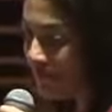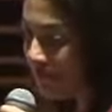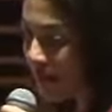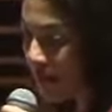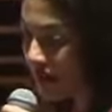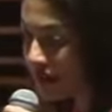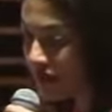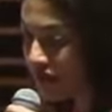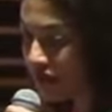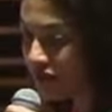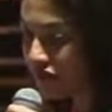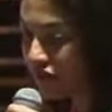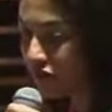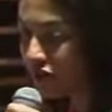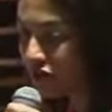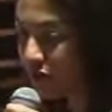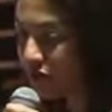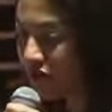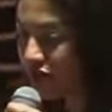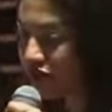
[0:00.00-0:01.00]
I'm Pakistan's
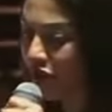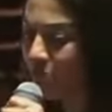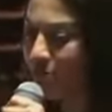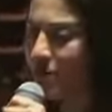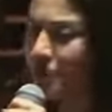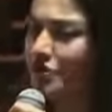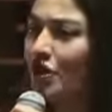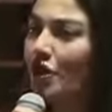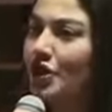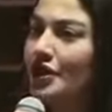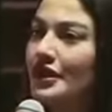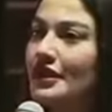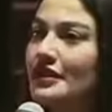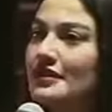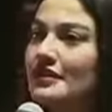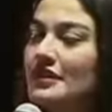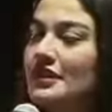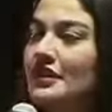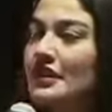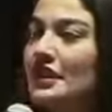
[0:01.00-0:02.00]
first wheelchair-bound
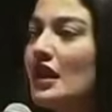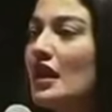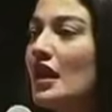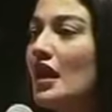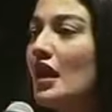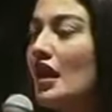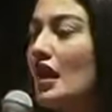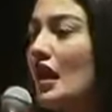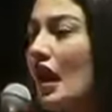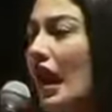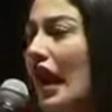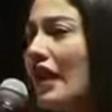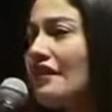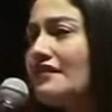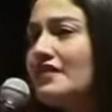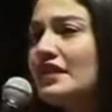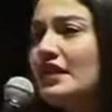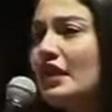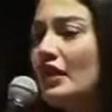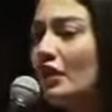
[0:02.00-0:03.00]
artist. I
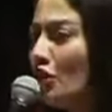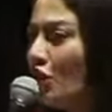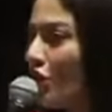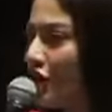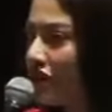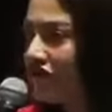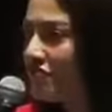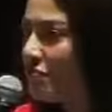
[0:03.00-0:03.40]
have done a lot